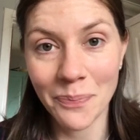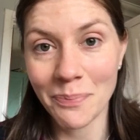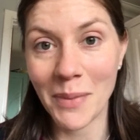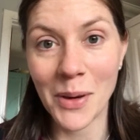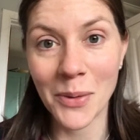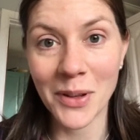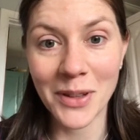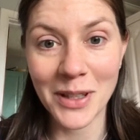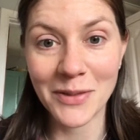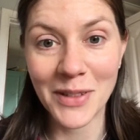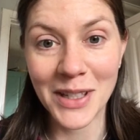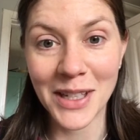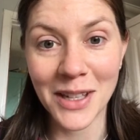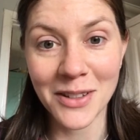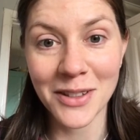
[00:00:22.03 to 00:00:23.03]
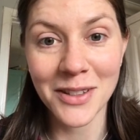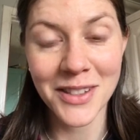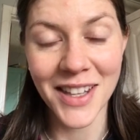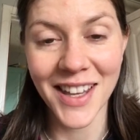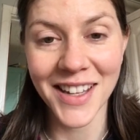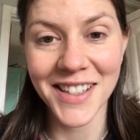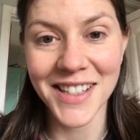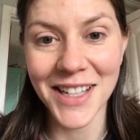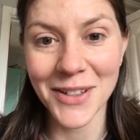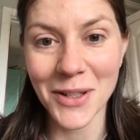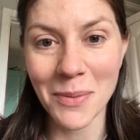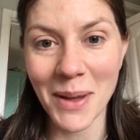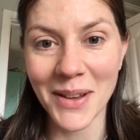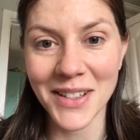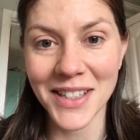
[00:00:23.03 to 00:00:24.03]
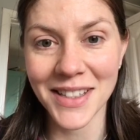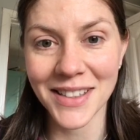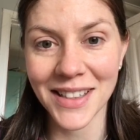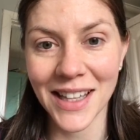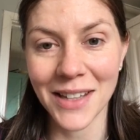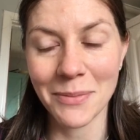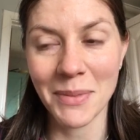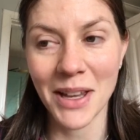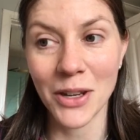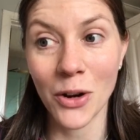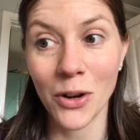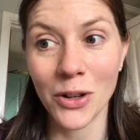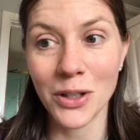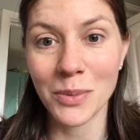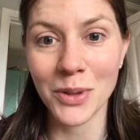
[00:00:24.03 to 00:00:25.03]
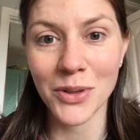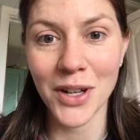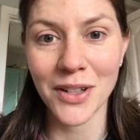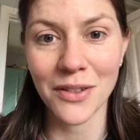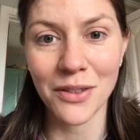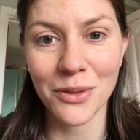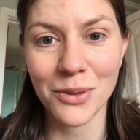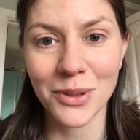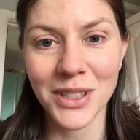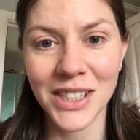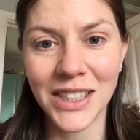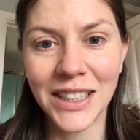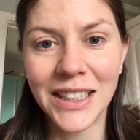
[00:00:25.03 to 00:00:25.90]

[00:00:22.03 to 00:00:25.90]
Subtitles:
make one of these videos so that I could tell you about it and not lose my train of thought.